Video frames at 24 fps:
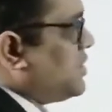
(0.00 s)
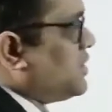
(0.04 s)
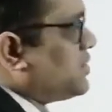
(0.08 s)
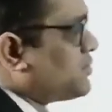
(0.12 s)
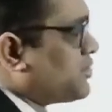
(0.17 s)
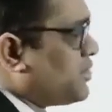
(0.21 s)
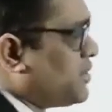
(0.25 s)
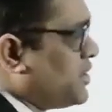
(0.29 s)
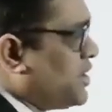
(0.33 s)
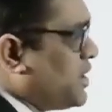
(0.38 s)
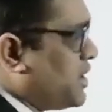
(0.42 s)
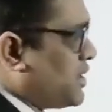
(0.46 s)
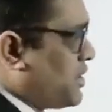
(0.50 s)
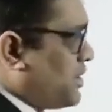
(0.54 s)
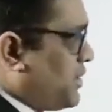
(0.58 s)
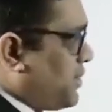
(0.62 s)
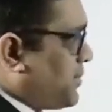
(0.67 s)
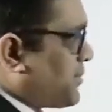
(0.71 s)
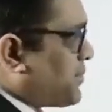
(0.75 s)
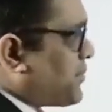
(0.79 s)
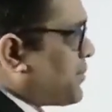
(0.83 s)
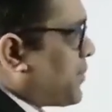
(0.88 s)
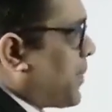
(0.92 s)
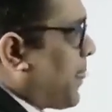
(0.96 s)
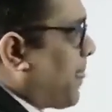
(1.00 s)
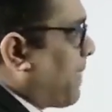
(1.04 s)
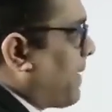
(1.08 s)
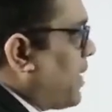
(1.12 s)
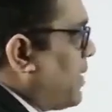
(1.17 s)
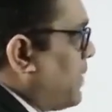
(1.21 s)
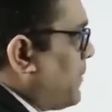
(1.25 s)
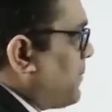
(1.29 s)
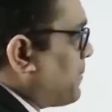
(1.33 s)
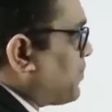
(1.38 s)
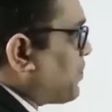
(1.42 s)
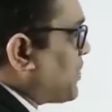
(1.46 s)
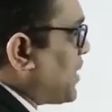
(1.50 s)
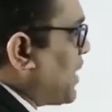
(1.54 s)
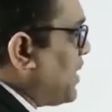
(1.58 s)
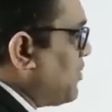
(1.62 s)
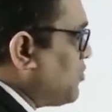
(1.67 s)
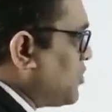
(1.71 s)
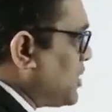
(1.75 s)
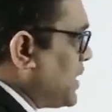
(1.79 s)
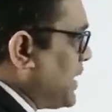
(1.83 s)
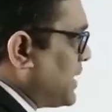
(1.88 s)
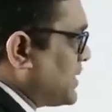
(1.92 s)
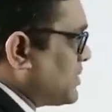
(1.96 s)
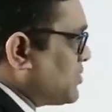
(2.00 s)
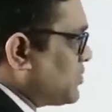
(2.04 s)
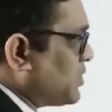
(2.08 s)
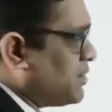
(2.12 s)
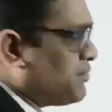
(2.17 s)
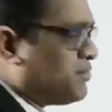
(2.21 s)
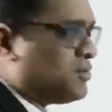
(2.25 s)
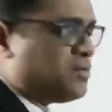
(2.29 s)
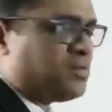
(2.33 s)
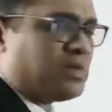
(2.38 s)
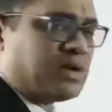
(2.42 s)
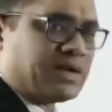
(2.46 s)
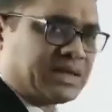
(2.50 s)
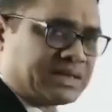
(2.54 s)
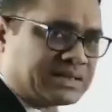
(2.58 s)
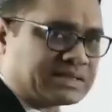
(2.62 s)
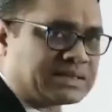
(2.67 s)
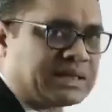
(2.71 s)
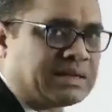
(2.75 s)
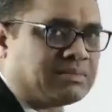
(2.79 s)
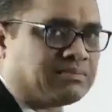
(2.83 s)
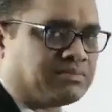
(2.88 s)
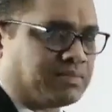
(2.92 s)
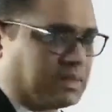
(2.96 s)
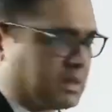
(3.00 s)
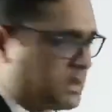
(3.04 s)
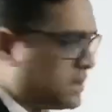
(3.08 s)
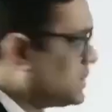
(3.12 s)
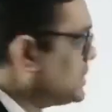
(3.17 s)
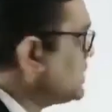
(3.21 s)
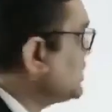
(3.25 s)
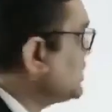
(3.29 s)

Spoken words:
So here I would like to give you one example,